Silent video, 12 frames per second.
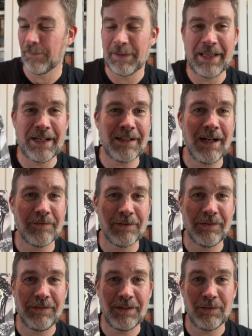I mean, that cover
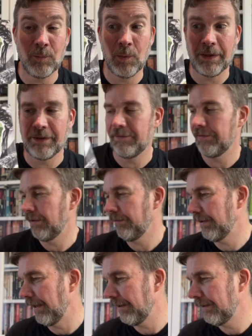is just wonderful,
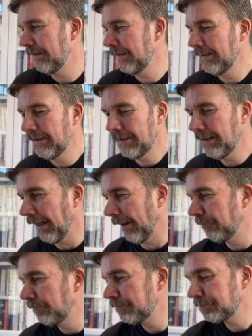isn't
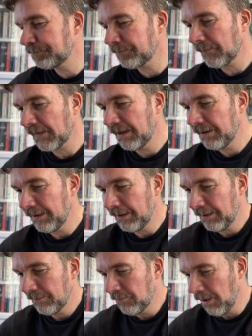it?
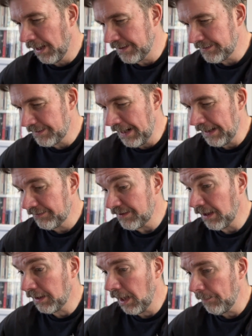Right, next,
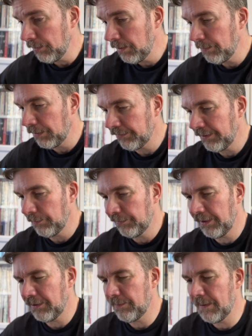a couple of books that were
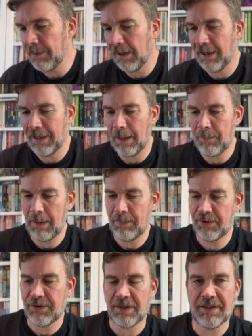sent to me by a
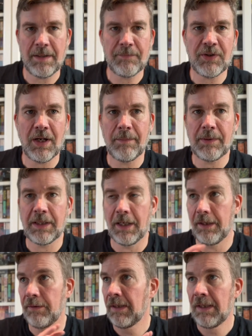publisher some time
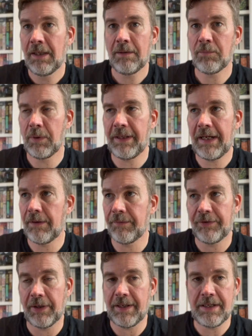ago.
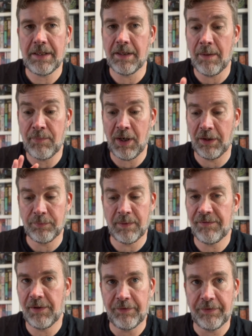So they didn't approach me
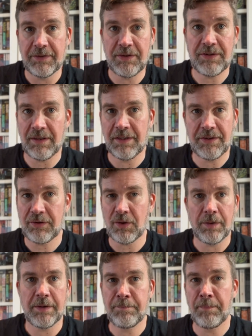first. I just
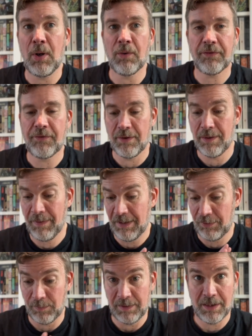got this box through the
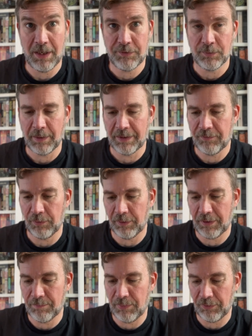post with loads of wonderful
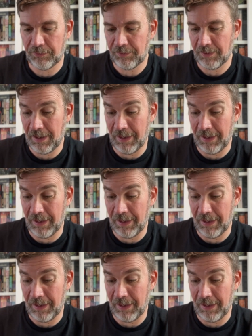looking books